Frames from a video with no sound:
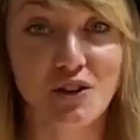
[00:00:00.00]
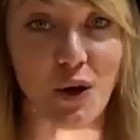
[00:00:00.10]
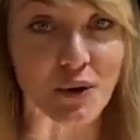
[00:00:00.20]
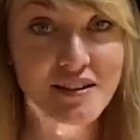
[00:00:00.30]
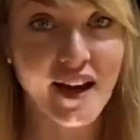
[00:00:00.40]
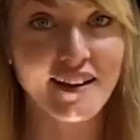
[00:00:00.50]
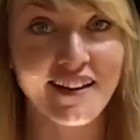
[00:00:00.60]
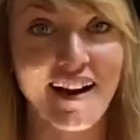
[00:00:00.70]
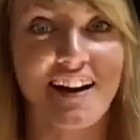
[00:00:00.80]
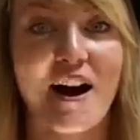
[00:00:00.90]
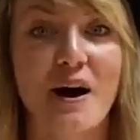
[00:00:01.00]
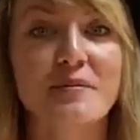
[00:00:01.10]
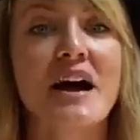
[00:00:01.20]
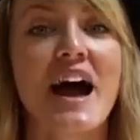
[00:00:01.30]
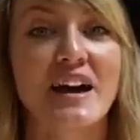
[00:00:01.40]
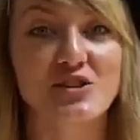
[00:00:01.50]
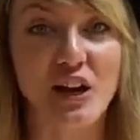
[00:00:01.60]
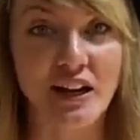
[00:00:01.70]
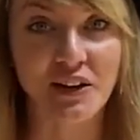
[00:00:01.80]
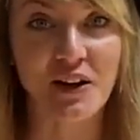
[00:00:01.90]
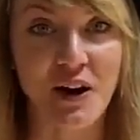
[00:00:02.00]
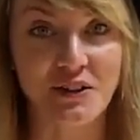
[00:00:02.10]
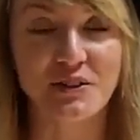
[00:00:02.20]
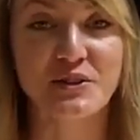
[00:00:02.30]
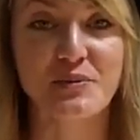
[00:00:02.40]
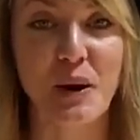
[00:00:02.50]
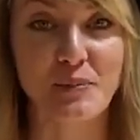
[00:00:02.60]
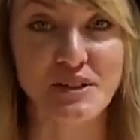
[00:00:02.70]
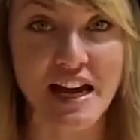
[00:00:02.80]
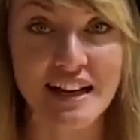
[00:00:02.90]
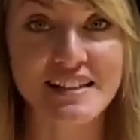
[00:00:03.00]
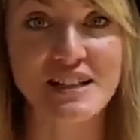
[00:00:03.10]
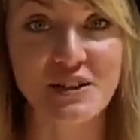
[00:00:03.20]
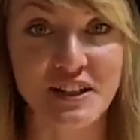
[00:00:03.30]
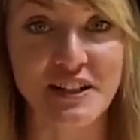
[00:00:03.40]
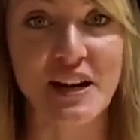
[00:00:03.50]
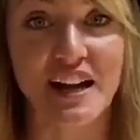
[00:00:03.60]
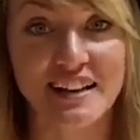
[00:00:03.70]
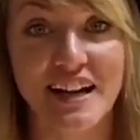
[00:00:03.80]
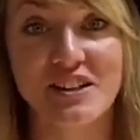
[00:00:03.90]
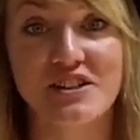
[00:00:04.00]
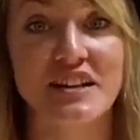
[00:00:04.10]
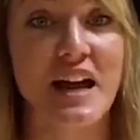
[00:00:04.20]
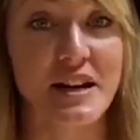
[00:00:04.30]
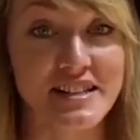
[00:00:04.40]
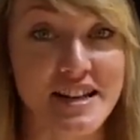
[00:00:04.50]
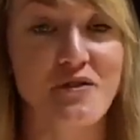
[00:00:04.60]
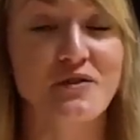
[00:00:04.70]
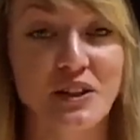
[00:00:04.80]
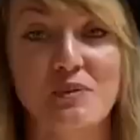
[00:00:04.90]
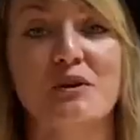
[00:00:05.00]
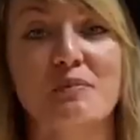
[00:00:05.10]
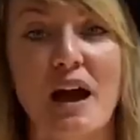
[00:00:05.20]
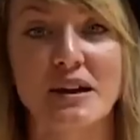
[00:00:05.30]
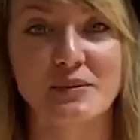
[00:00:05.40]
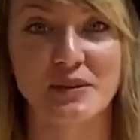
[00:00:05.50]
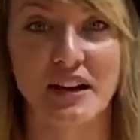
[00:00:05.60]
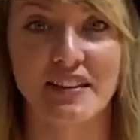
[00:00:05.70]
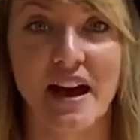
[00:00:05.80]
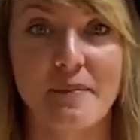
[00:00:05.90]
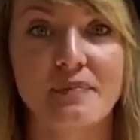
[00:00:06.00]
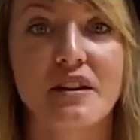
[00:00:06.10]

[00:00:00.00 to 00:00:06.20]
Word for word: go to Tecca.com and check out our articles about protecting your internet connection and definitely put a password on that.